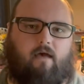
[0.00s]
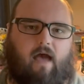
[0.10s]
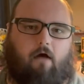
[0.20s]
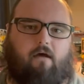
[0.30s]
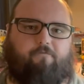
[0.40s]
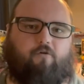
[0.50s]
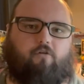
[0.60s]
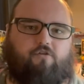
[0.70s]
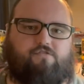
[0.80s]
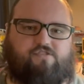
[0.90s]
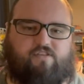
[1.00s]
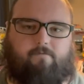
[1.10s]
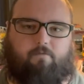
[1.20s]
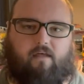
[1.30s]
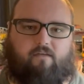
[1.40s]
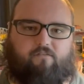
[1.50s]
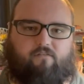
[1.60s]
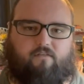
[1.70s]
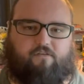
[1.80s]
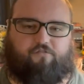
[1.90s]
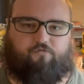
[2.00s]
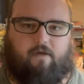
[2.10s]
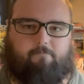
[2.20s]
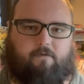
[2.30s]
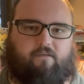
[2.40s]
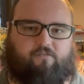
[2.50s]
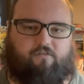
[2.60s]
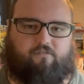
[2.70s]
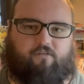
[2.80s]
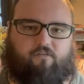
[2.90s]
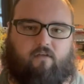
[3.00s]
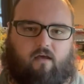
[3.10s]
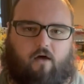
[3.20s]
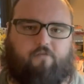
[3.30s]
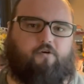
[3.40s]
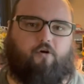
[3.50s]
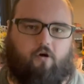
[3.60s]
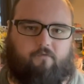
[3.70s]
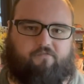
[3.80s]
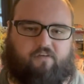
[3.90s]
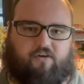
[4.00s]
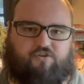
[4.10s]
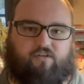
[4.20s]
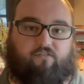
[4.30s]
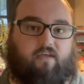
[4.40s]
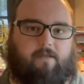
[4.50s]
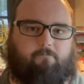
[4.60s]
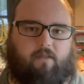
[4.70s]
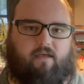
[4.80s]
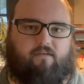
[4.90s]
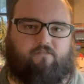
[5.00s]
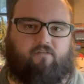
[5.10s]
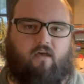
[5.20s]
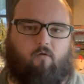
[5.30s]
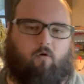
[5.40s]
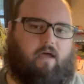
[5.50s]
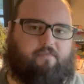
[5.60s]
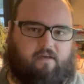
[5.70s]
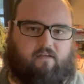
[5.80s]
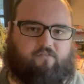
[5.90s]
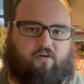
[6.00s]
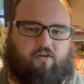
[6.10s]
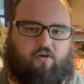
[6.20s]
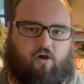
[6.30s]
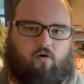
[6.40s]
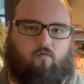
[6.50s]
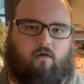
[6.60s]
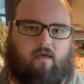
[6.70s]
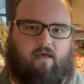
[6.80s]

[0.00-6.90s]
However, loosely place the straight pieces and other curved sections in place where I think it's going to go,